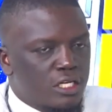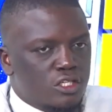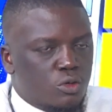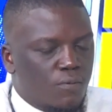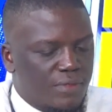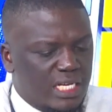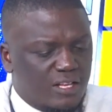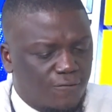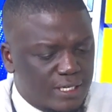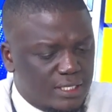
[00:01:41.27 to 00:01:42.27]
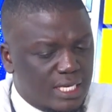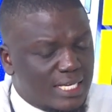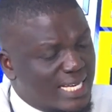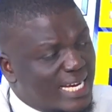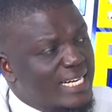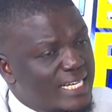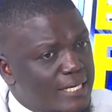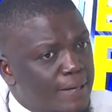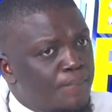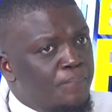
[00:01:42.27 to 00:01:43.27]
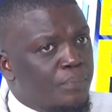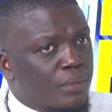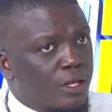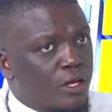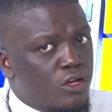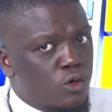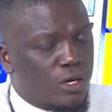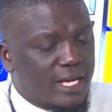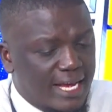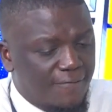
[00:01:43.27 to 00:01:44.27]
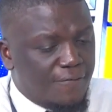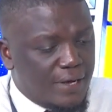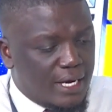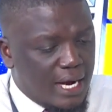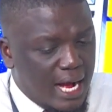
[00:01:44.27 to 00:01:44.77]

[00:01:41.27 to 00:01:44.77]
So that's the first thing. Secondly, you're giving